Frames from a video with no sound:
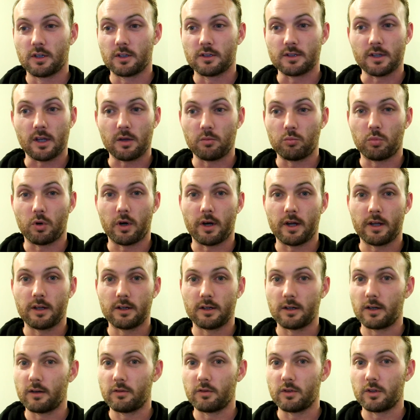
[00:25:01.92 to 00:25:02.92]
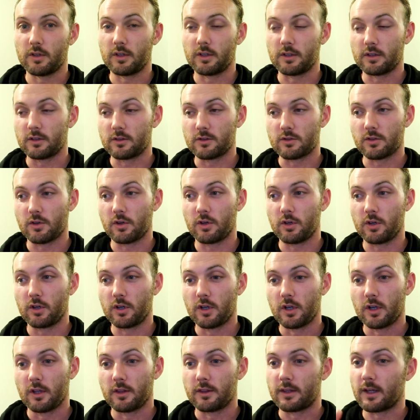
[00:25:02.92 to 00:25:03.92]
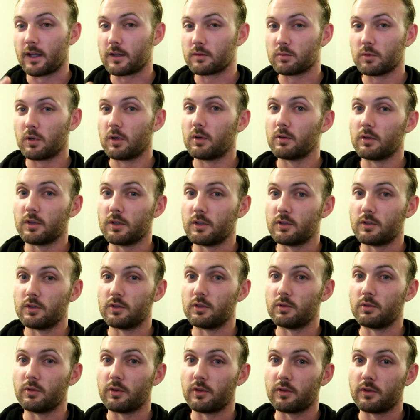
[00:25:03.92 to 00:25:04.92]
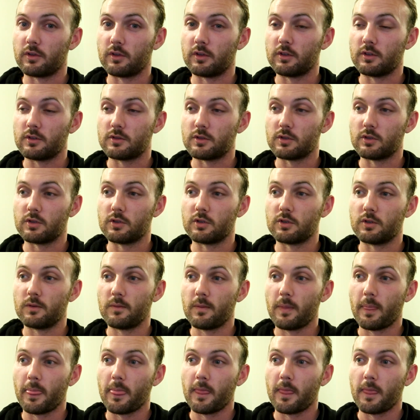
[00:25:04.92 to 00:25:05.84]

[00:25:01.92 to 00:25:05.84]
same brand and everything. So that's what I'm going to do with 32,